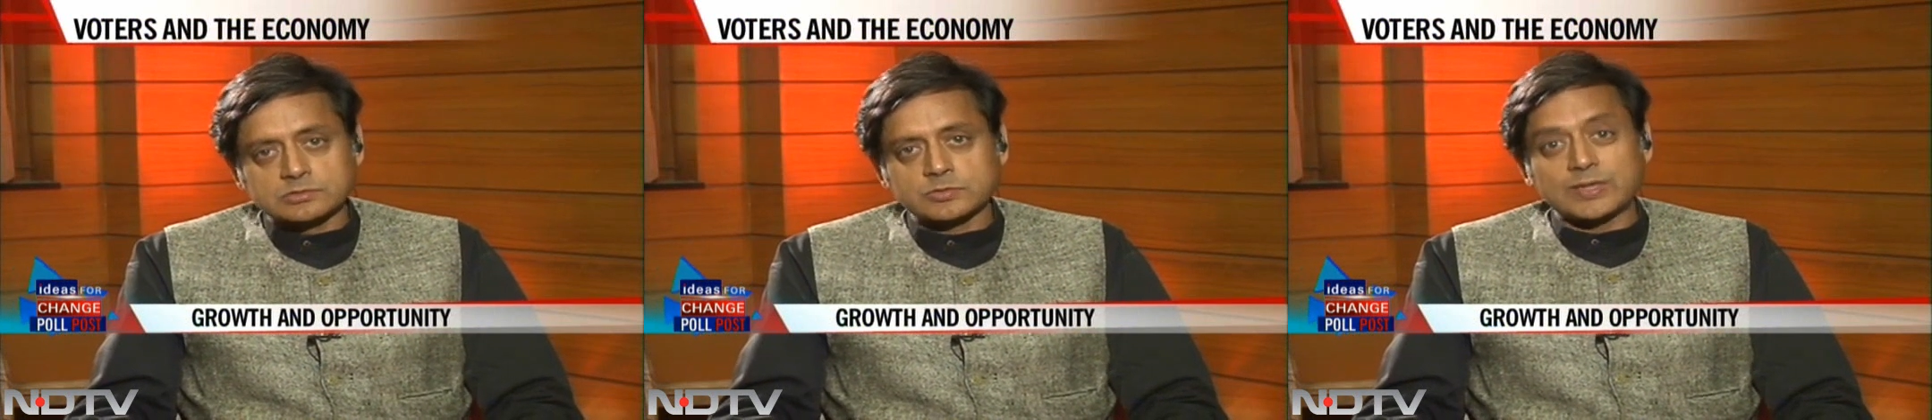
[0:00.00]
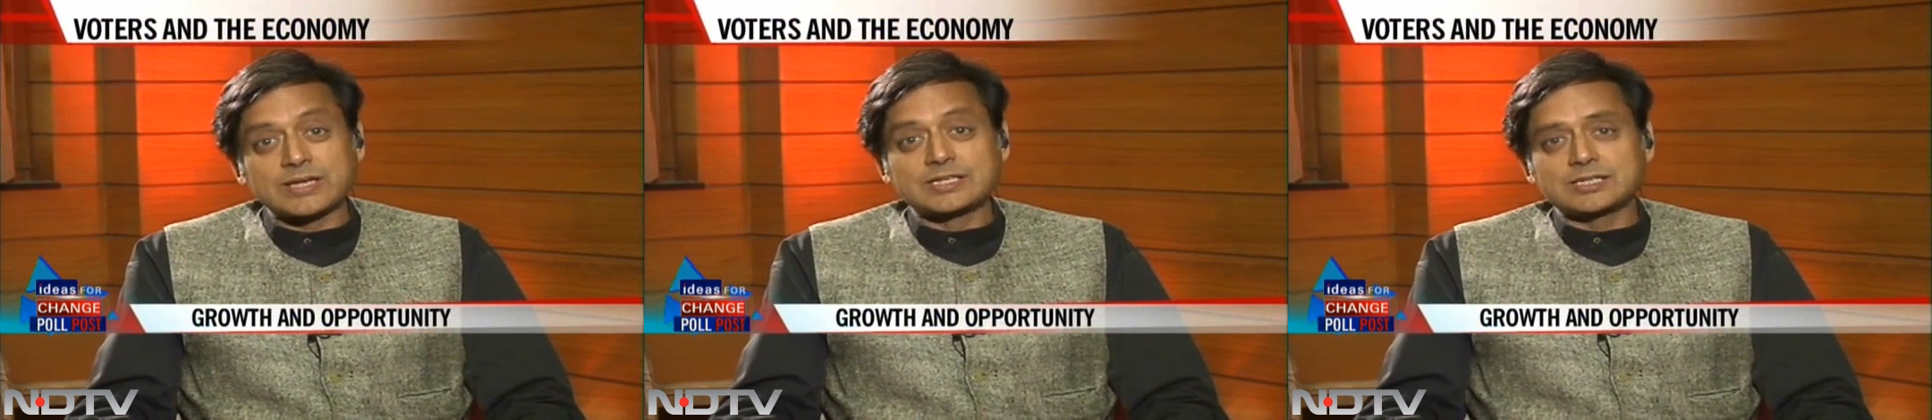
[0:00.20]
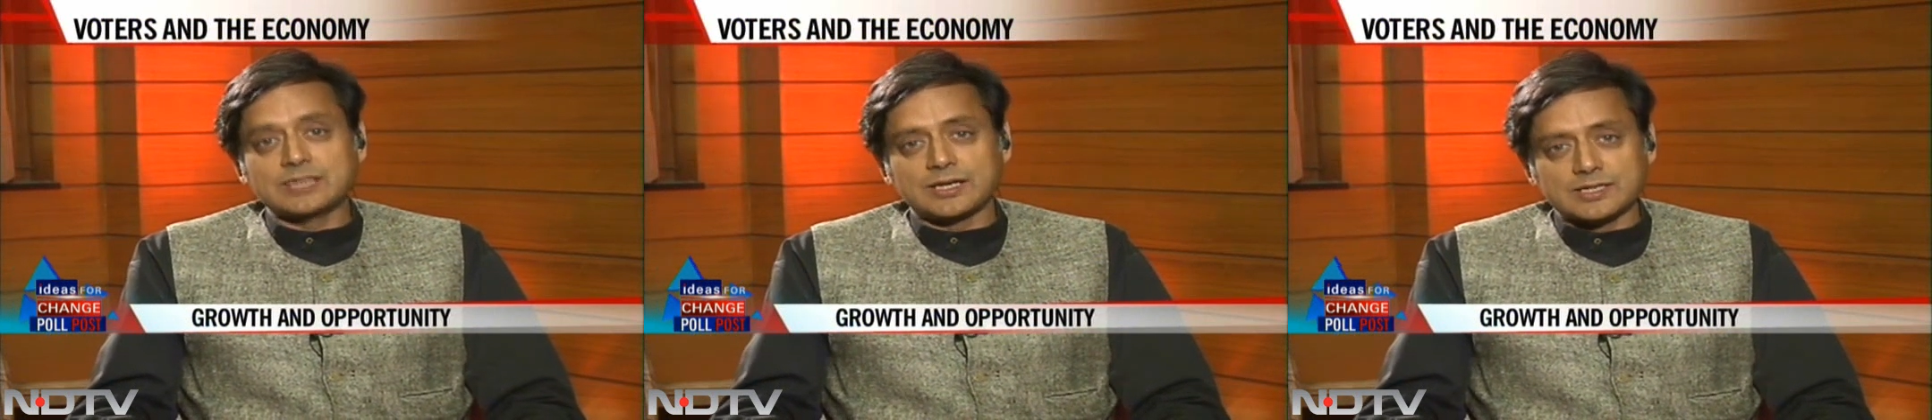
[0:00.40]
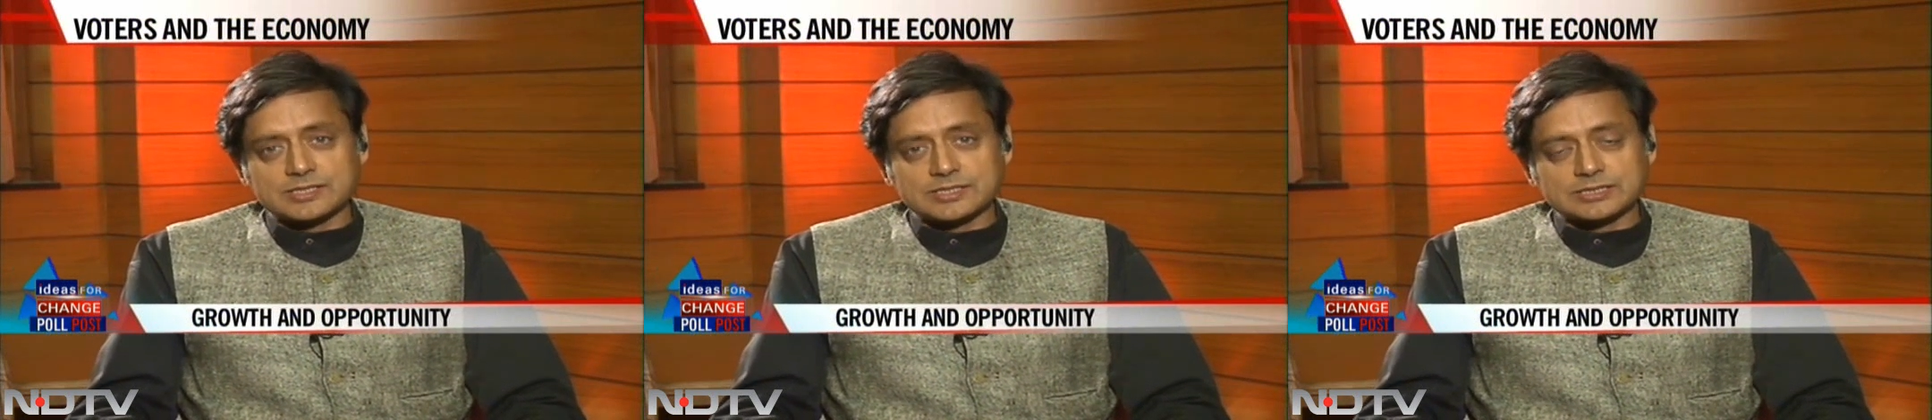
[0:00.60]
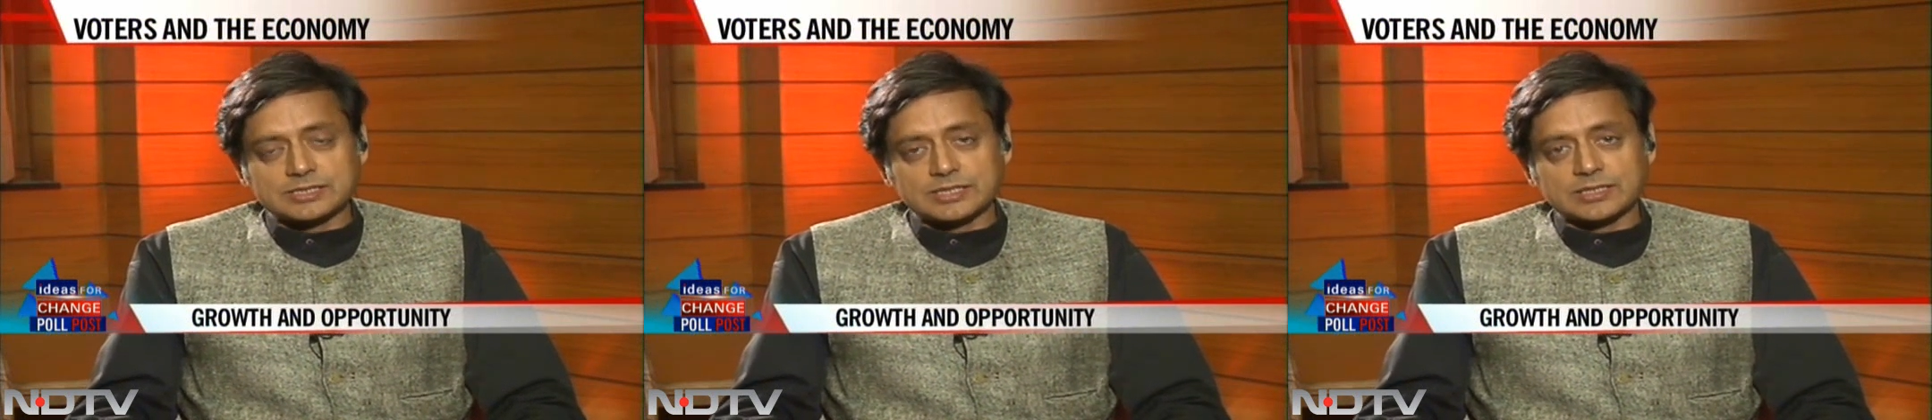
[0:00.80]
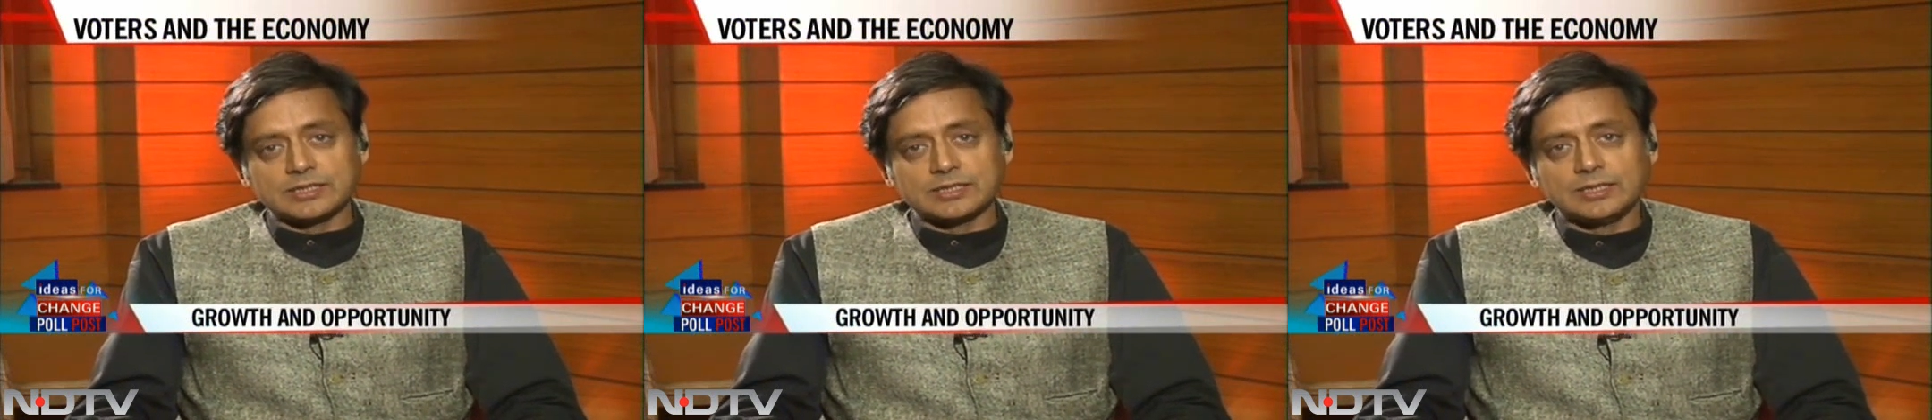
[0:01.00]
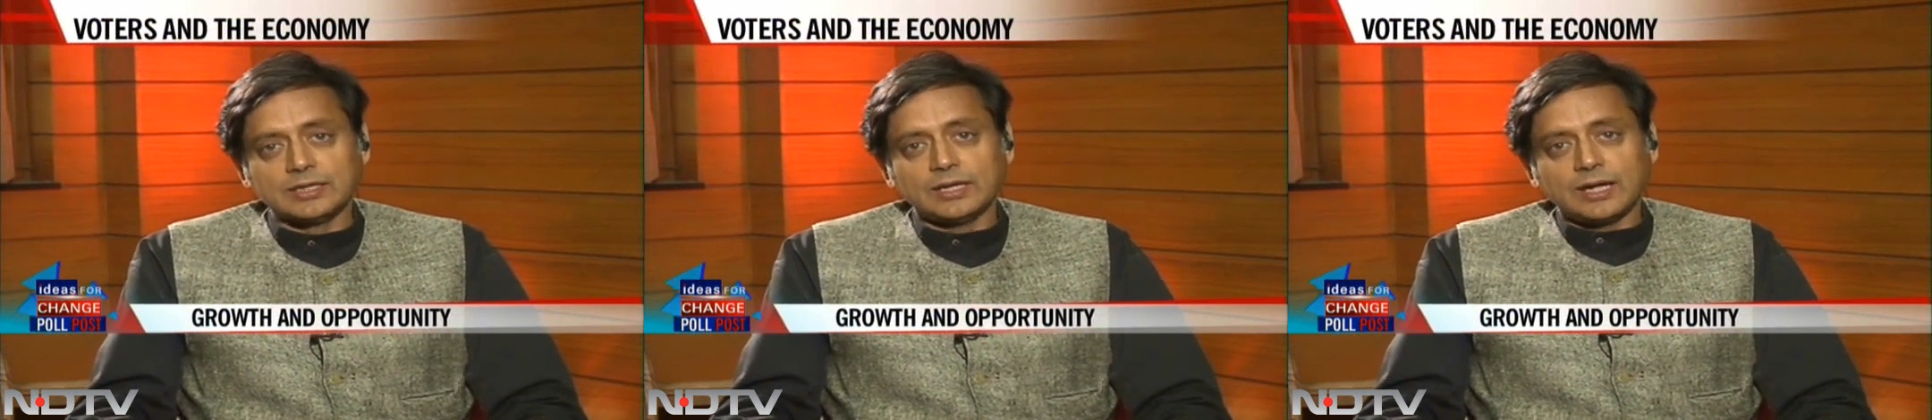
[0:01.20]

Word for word: twenty hours a day,